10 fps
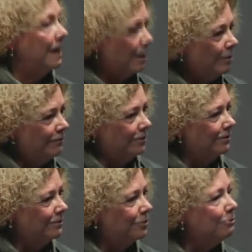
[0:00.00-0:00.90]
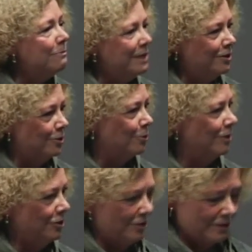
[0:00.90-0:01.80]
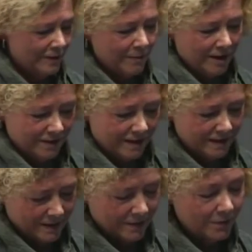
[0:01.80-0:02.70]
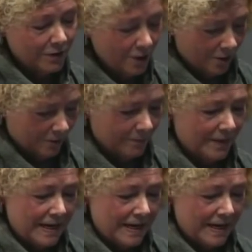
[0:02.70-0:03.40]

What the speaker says: However, tremendous questions about this. So,